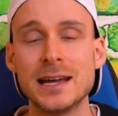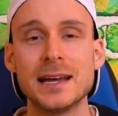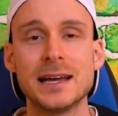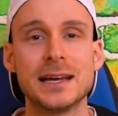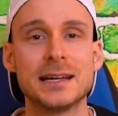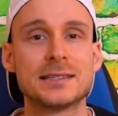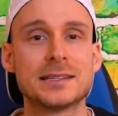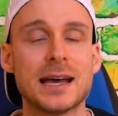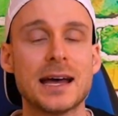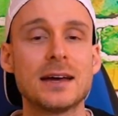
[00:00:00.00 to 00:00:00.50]

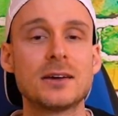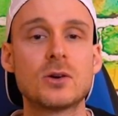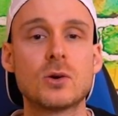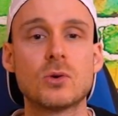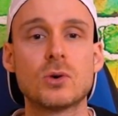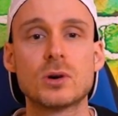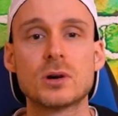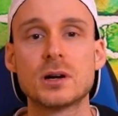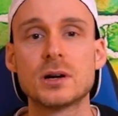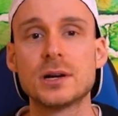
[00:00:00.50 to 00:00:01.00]
It's
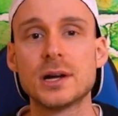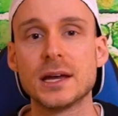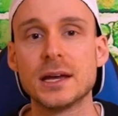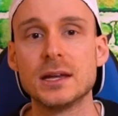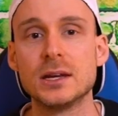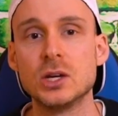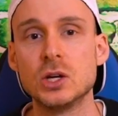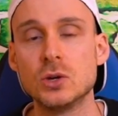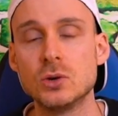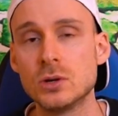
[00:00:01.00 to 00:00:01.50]
headquartered
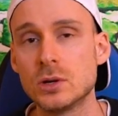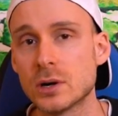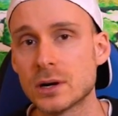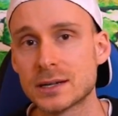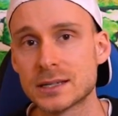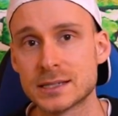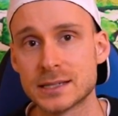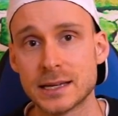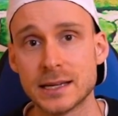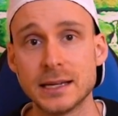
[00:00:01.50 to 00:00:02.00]
in New
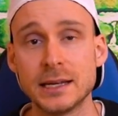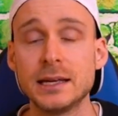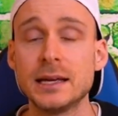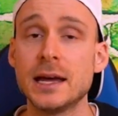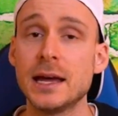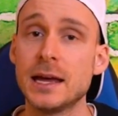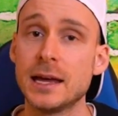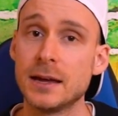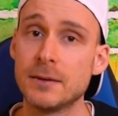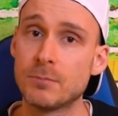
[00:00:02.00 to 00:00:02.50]
York City.
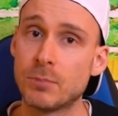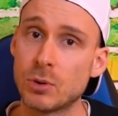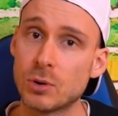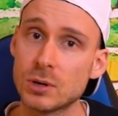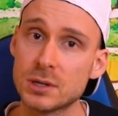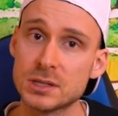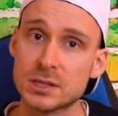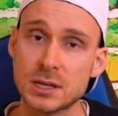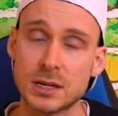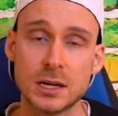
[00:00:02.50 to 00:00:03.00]

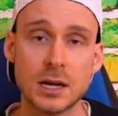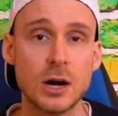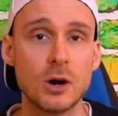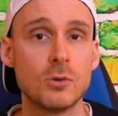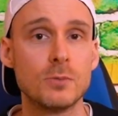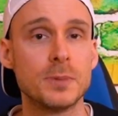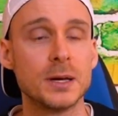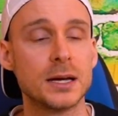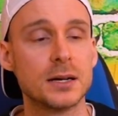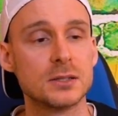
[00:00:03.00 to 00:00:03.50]
Important to
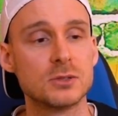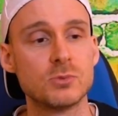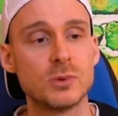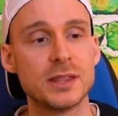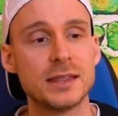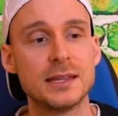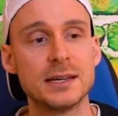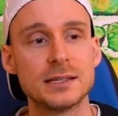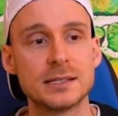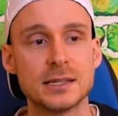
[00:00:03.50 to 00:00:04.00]
note because
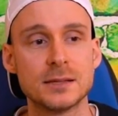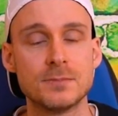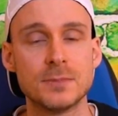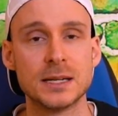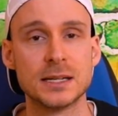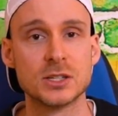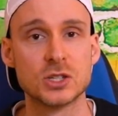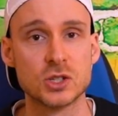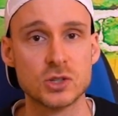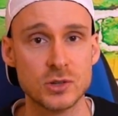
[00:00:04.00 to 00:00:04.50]
with this
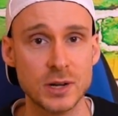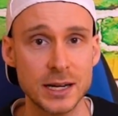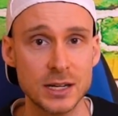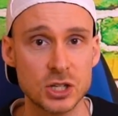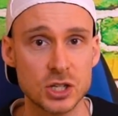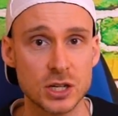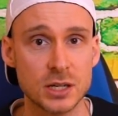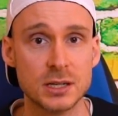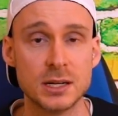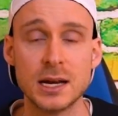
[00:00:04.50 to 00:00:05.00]

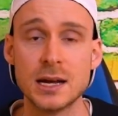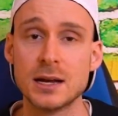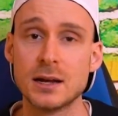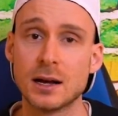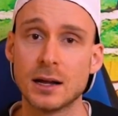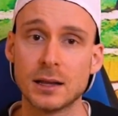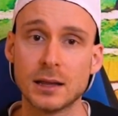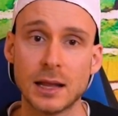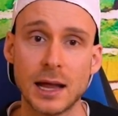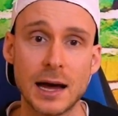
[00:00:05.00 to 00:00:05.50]
administration,
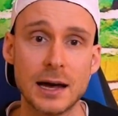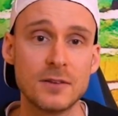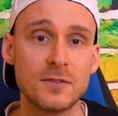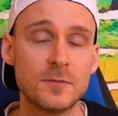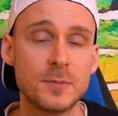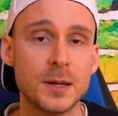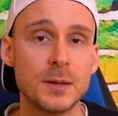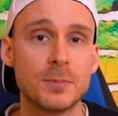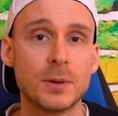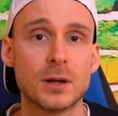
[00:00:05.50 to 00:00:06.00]
a lot
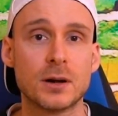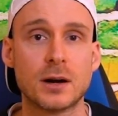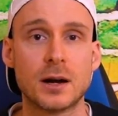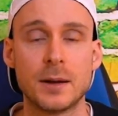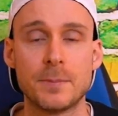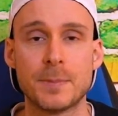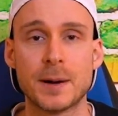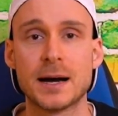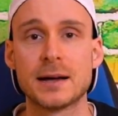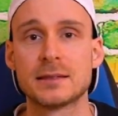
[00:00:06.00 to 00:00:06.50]
of people are
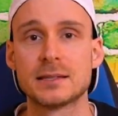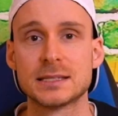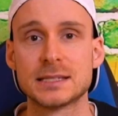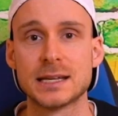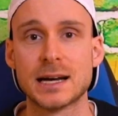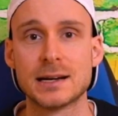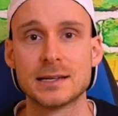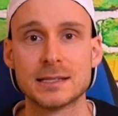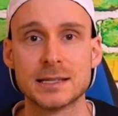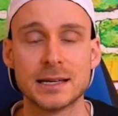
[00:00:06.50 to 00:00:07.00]
hypothesizing
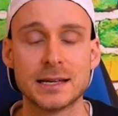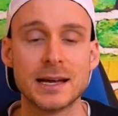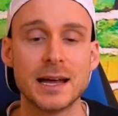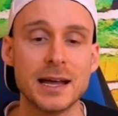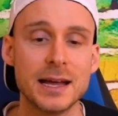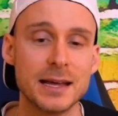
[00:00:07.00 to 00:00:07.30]
hypothesizing